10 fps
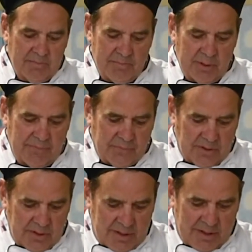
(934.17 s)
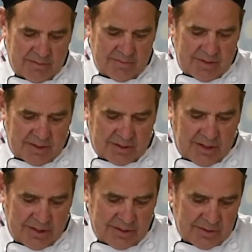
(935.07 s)
beautiful
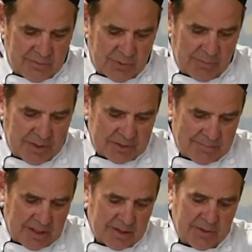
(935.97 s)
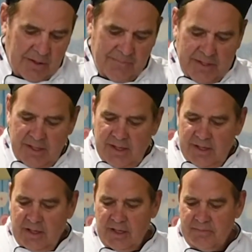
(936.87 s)
color and aroma come out of there.
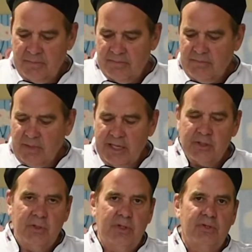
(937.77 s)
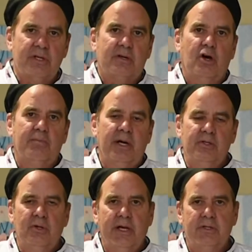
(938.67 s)
I do use at home, I
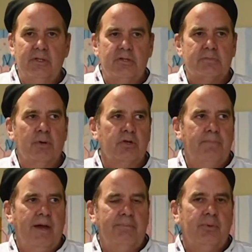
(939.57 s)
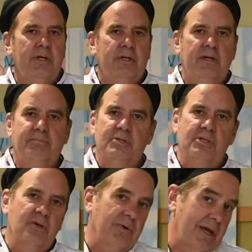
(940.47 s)
do like to use smoked paprika, but you
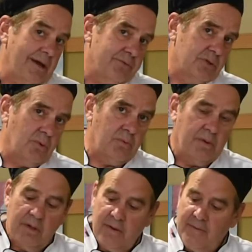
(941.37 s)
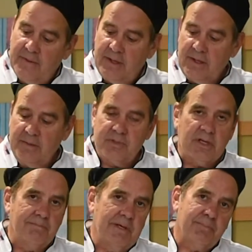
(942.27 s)
don't have to.
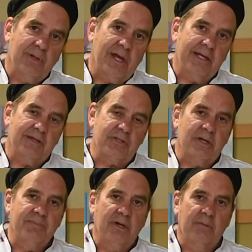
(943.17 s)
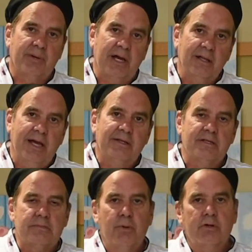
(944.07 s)
Some people like it, some don't, but I like the
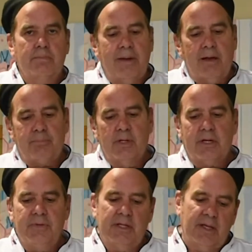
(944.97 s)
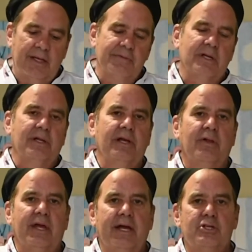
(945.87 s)
smoked paprika. I think it gives it a little
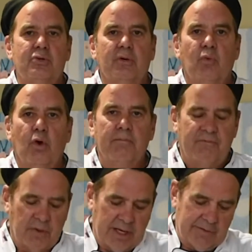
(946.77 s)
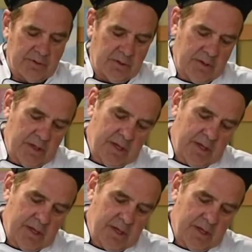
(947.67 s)
extra warm flavor.